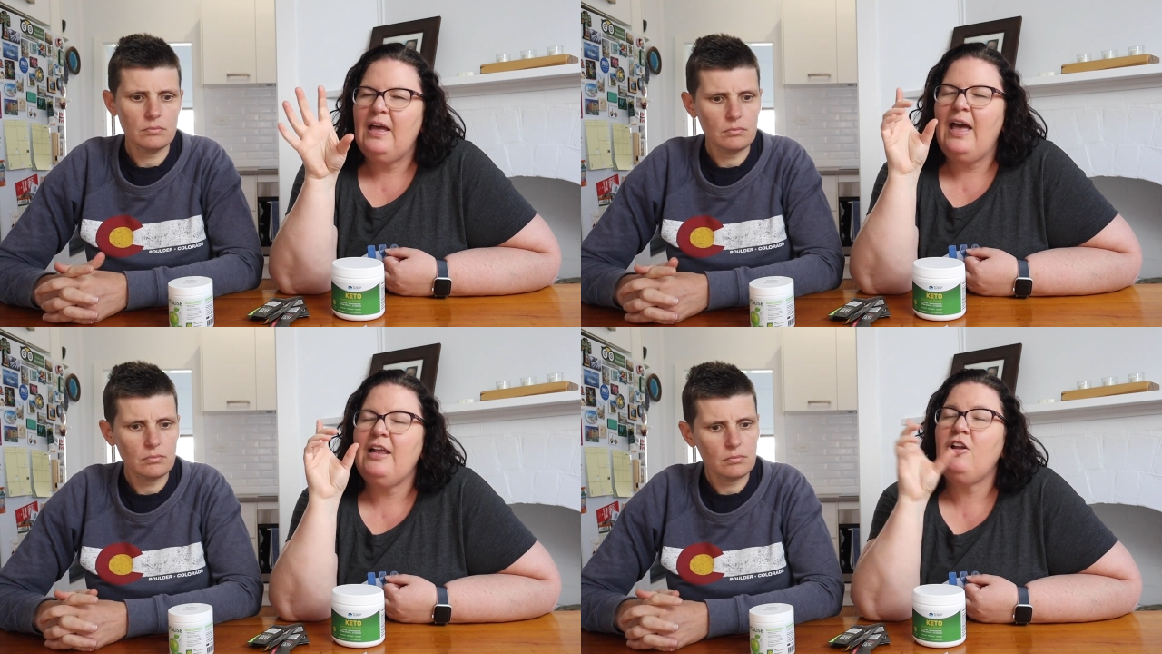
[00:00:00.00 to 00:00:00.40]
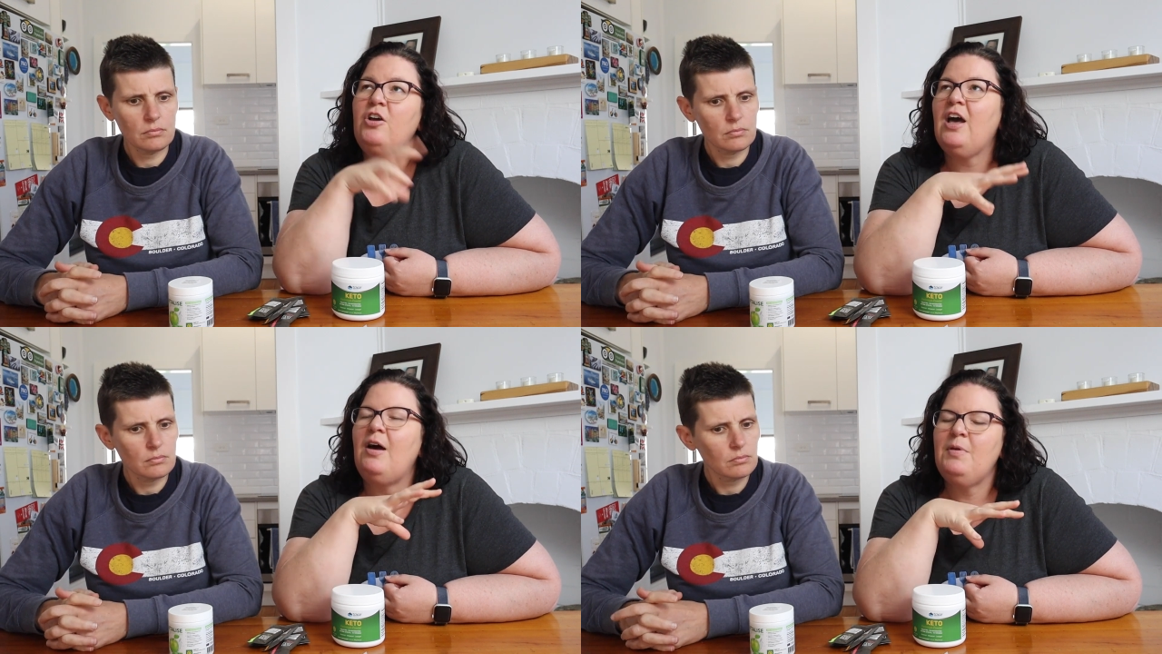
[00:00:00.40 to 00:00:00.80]
Speaker 1: At
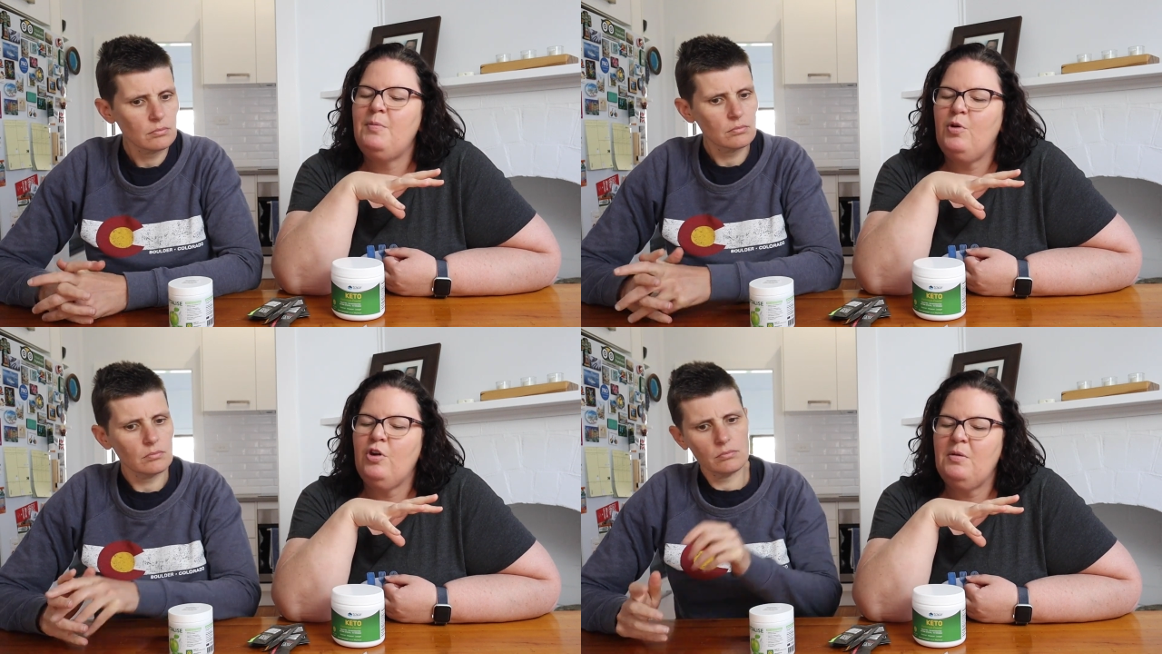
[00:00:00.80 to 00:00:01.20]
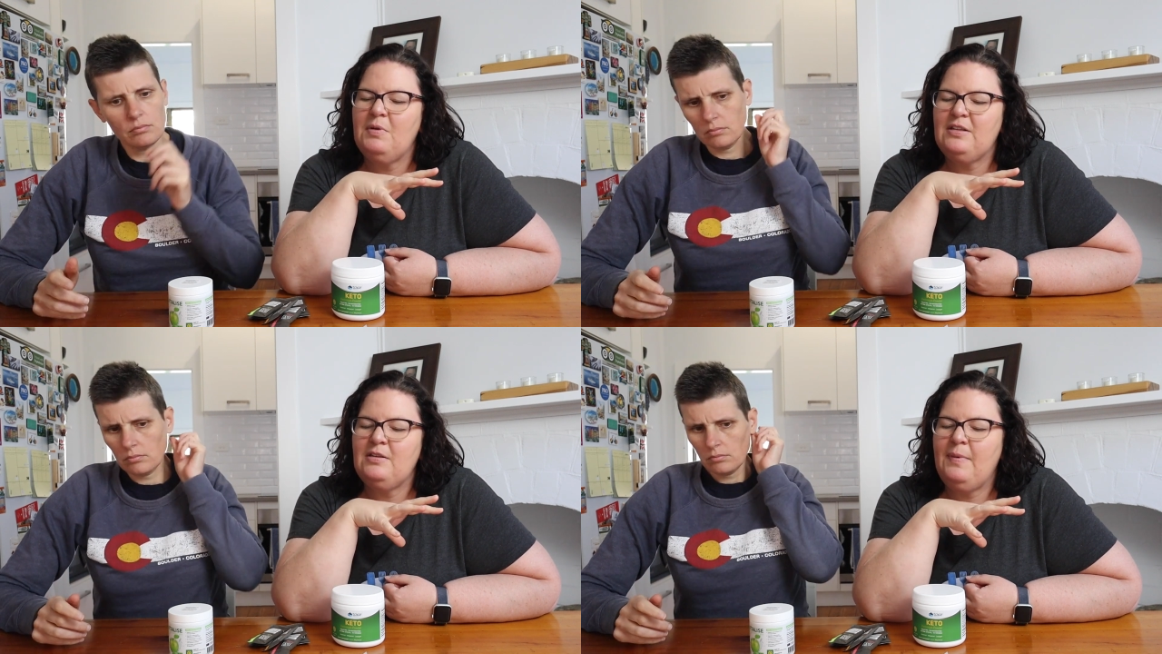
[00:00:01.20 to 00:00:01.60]
Low Carb Emporium,
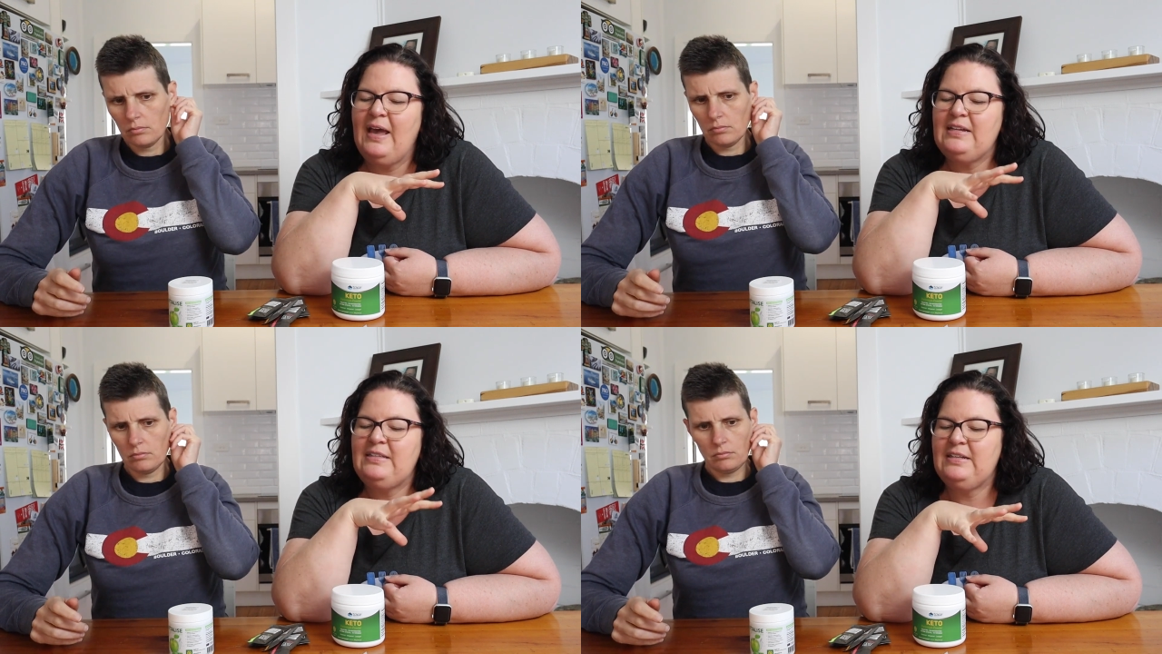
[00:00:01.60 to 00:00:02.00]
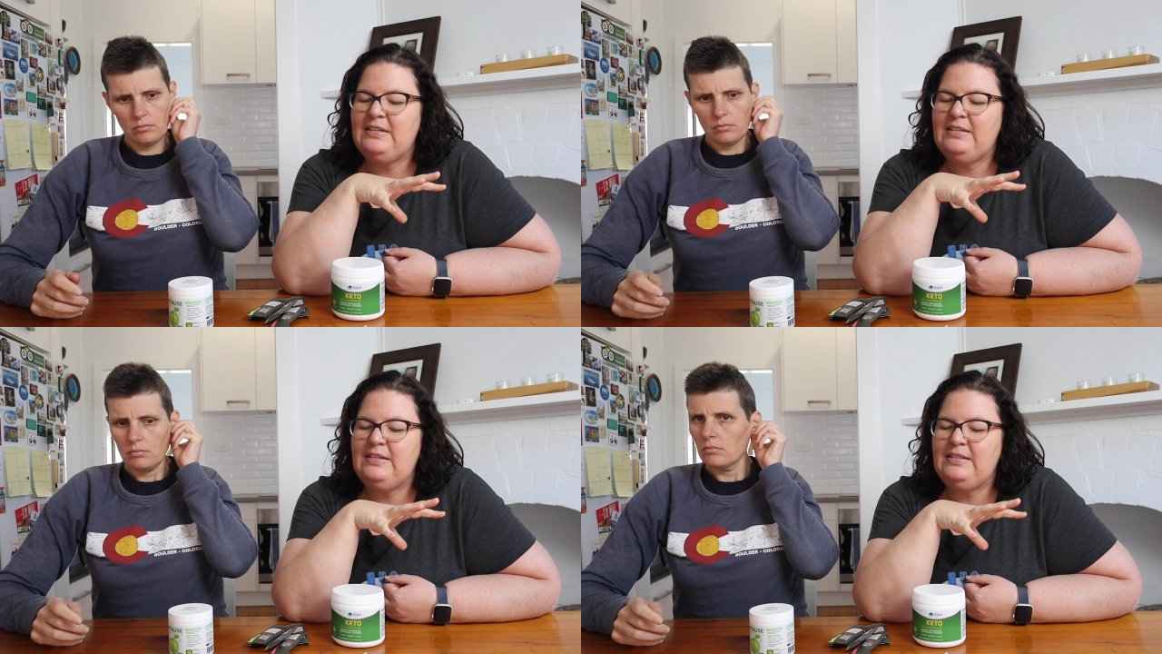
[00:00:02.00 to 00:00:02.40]
it's about
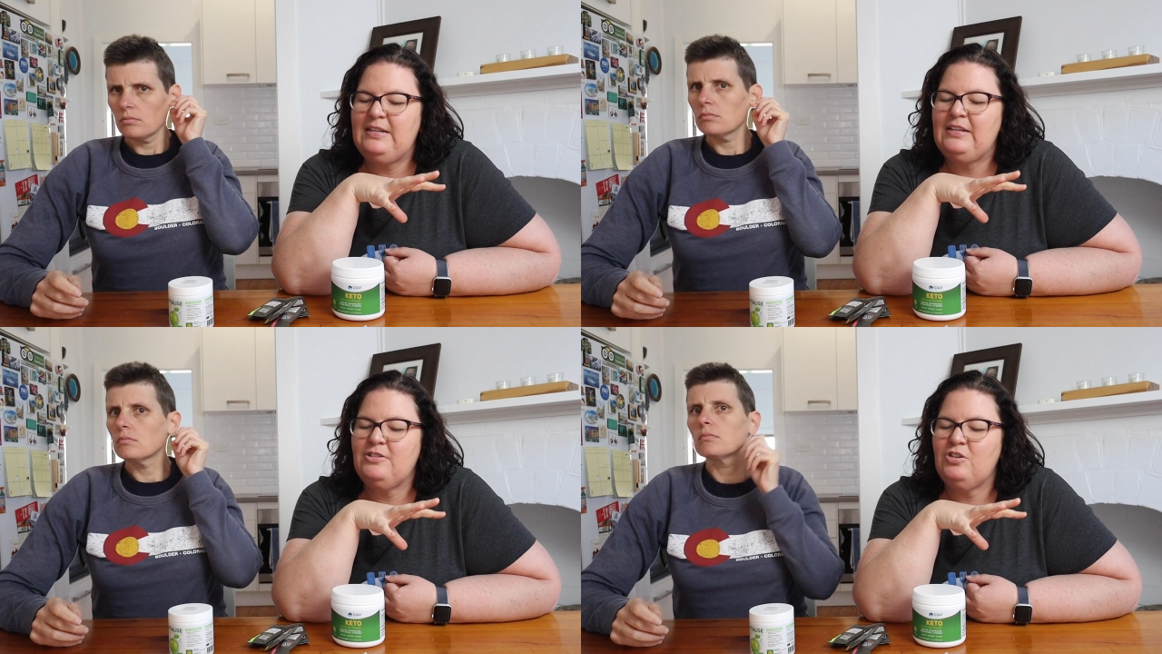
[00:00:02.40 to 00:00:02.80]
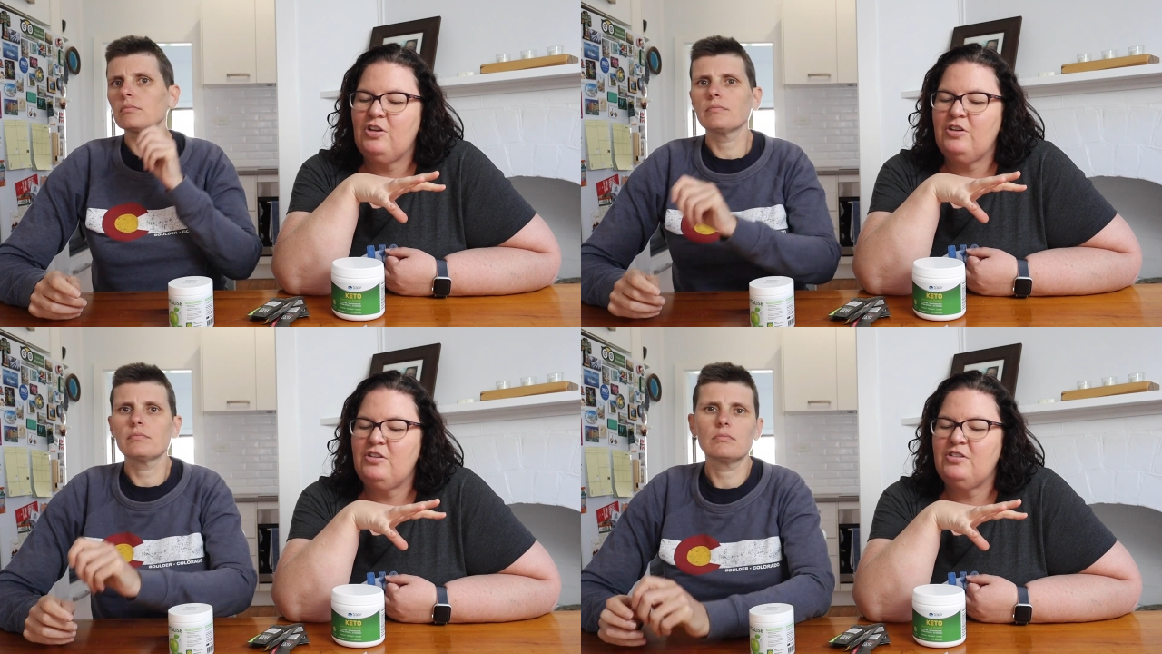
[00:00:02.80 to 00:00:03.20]

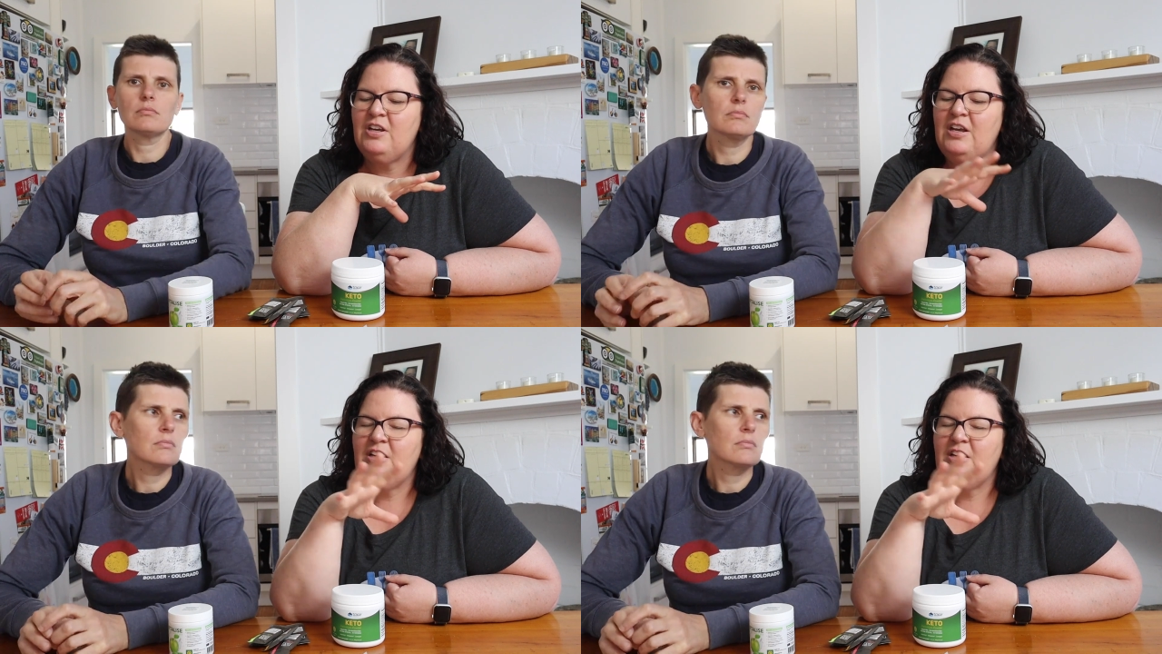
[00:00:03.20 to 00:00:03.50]
$66.